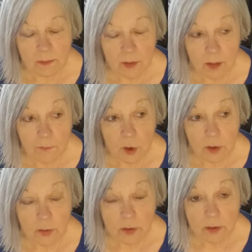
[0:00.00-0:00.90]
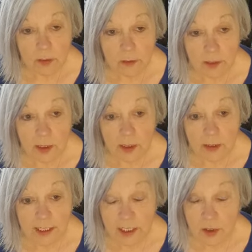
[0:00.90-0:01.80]
that I've got
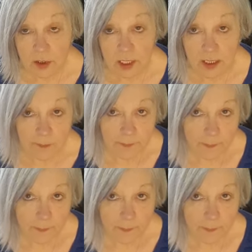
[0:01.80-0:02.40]
yesterday